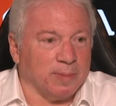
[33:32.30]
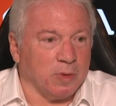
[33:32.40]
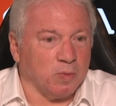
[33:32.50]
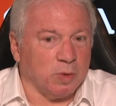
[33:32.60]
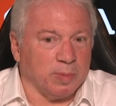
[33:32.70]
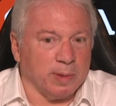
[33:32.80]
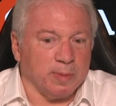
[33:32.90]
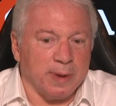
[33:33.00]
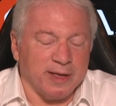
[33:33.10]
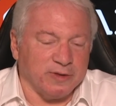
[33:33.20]
will be
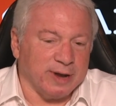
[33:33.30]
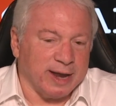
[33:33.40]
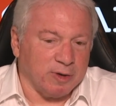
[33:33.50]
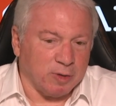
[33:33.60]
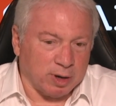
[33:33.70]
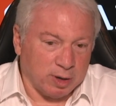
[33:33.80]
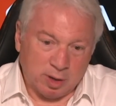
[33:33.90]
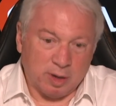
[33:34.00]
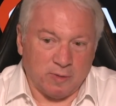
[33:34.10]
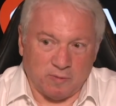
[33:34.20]
prepared to lend on a,
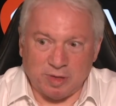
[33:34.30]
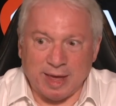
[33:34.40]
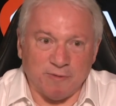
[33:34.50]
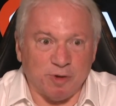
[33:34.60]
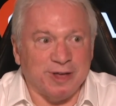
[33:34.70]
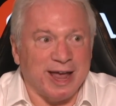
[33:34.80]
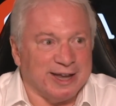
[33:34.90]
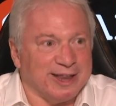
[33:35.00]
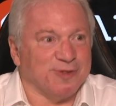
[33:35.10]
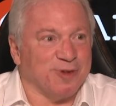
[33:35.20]
say,
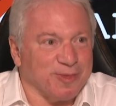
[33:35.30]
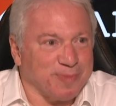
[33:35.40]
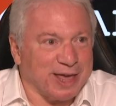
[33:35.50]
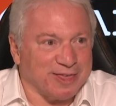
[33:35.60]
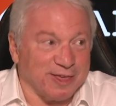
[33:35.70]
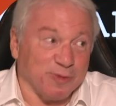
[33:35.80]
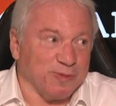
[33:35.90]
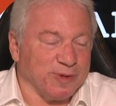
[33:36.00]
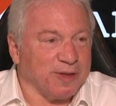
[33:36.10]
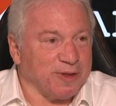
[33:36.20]
retained interest basis, which
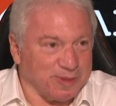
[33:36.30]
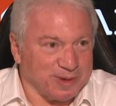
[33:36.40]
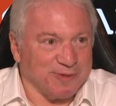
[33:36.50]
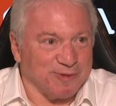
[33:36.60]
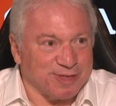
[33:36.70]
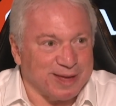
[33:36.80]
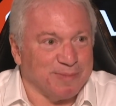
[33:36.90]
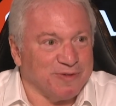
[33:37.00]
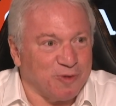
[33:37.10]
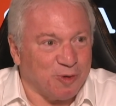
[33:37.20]
I don't believe we've seen
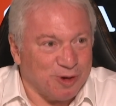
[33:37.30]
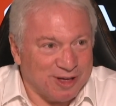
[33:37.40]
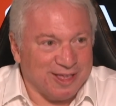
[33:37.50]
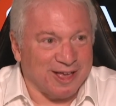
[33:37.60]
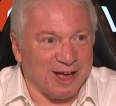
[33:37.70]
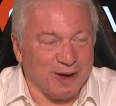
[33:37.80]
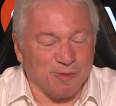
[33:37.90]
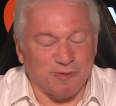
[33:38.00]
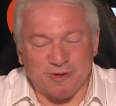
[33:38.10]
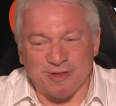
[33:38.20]
before
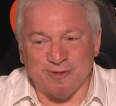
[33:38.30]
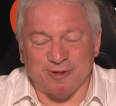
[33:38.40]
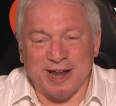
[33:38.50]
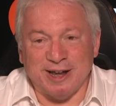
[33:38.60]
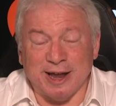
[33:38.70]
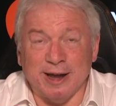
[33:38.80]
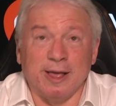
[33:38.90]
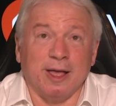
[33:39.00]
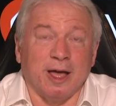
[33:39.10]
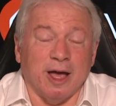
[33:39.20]
with traditional lending.
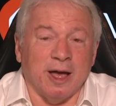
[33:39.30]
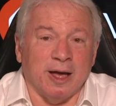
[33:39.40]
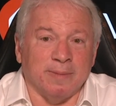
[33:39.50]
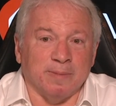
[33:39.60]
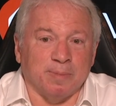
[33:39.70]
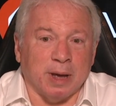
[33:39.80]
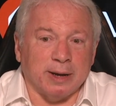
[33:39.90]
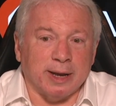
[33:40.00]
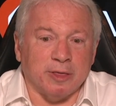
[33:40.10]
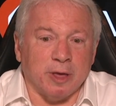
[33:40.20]
But
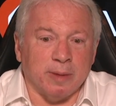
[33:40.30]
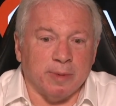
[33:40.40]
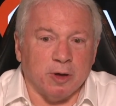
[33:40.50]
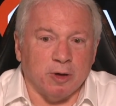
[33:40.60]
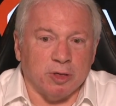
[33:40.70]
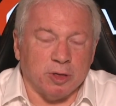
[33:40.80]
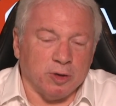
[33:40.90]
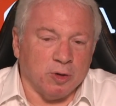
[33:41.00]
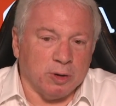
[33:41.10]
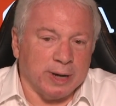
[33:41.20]
it's only because
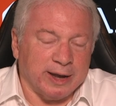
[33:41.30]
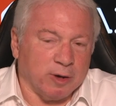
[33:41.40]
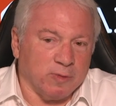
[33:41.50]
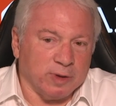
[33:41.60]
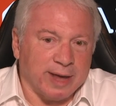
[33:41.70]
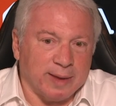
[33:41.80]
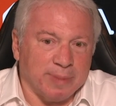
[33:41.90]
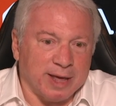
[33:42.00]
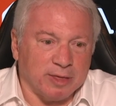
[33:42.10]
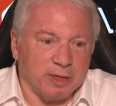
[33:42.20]
you're lending on a retained
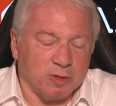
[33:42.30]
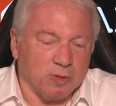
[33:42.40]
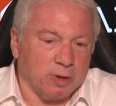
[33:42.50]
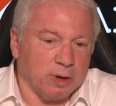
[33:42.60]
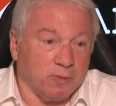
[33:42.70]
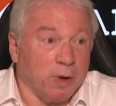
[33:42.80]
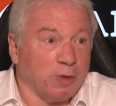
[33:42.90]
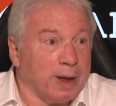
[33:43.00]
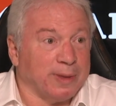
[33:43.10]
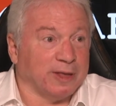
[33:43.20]
basis or a
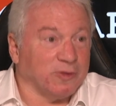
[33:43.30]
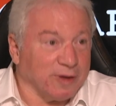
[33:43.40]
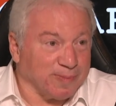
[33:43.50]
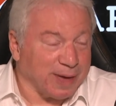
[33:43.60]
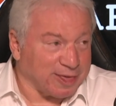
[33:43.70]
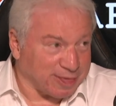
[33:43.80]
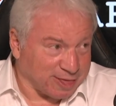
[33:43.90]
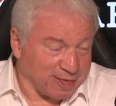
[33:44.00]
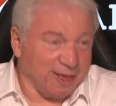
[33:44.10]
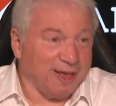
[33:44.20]
rolled-up interest
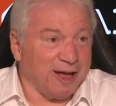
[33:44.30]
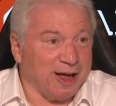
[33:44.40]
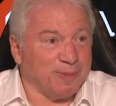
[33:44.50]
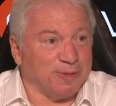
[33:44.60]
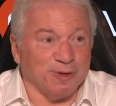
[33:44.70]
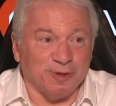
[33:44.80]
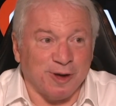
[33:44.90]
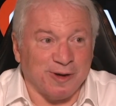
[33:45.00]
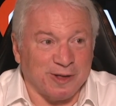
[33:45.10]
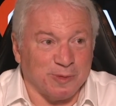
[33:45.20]
basis that you
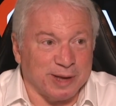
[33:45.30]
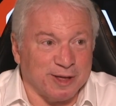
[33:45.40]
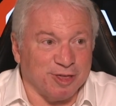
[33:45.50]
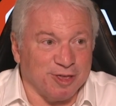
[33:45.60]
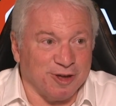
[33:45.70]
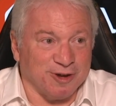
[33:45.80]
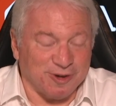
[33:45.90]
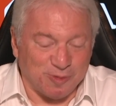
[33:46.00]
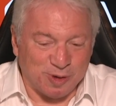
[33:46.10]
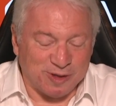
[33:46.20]
don't have to be concerned
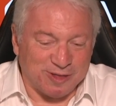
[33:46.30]
with